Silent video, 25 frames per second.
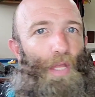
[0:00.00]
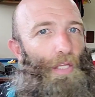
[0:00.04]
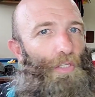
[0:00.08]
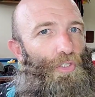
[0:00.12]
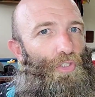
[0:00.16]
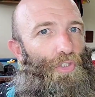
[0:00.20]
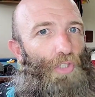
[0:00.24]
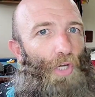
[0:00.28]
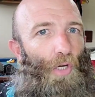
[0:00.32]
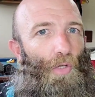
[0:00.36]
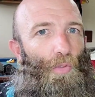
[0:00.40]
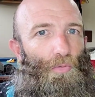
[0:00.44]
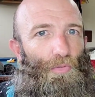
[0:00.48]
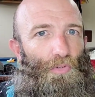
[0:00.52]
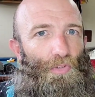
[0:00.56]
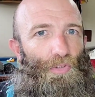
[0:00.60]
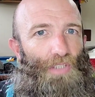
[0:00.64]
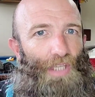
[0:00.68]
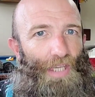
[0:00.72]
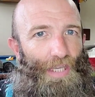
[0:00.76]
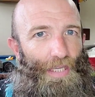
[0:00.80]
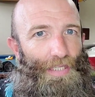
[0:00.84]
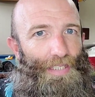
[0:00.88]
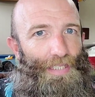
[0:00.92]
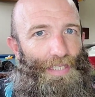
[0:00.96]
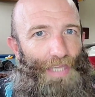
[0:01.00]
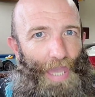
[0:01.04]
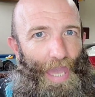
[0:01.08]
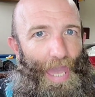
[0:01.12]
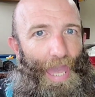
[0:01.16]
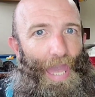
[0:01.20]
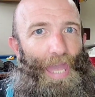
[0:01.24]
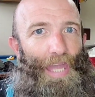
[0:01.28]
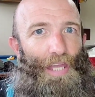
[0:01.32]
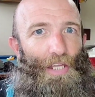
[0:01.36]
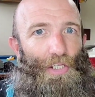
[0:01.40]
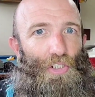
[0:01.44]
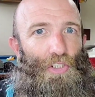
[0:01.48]
they don't take
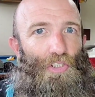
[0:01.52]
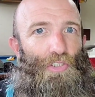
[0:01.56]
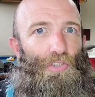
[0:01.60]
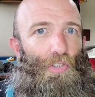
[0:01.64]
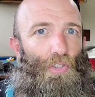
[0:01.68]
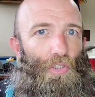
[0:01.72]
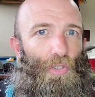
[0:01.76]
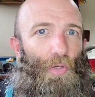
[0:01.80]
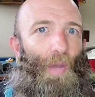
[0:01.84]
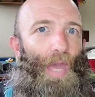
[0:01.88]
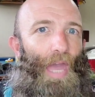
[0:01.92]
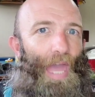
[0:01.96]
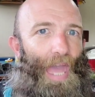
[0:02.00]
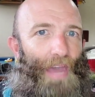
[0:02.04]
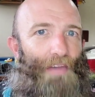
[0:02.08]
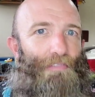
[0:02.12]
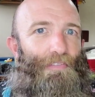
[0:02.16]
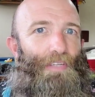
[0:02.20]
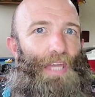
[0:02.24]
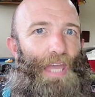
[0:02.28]
cash, so you have